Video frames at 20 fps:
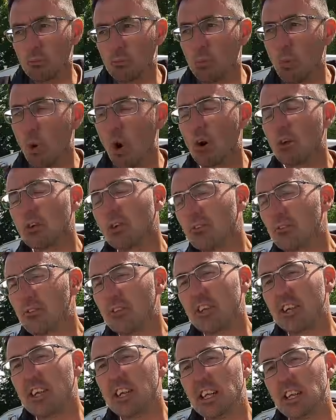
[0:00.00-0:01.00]
one of
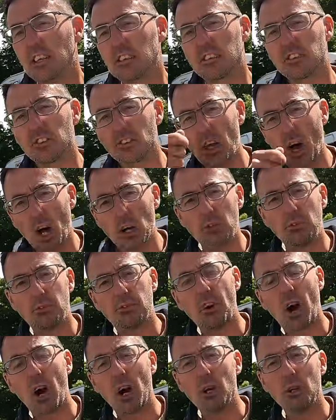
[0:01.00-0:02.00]
the snow
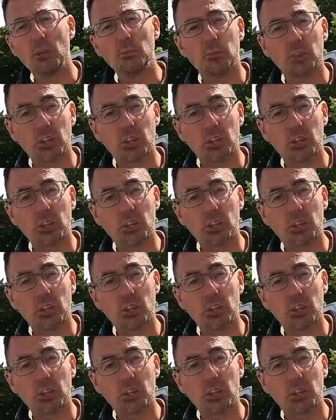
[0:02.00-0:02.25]
foam